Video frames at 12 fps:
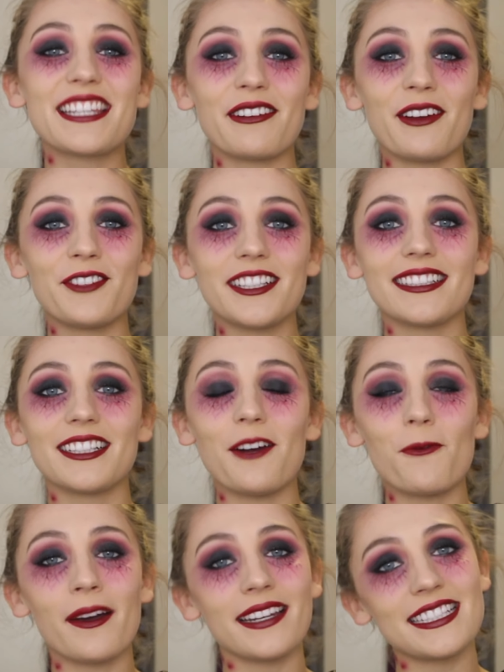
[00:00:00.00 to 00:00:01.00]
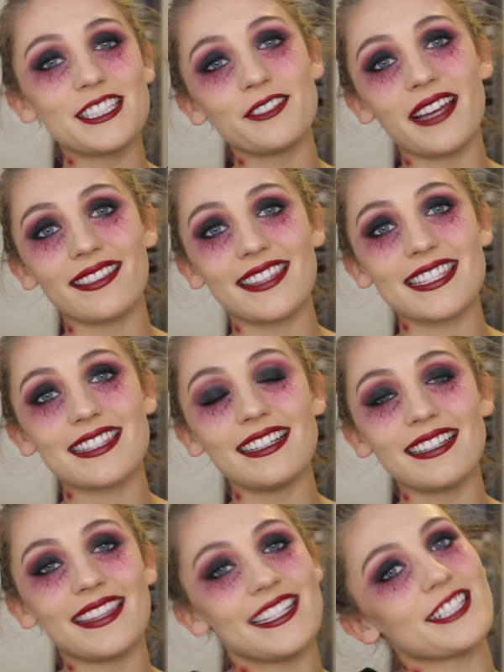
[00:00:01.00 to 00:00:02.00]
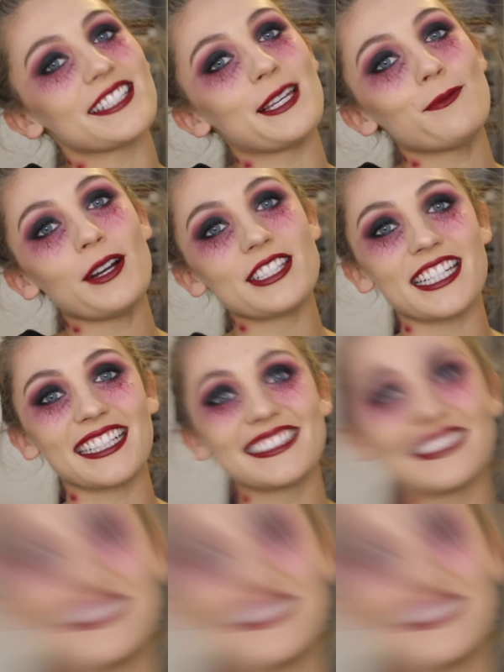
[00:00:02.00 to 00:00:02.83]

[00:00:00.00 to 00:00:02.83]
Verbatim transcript: so if you're wanting to get this look, then just keep watching.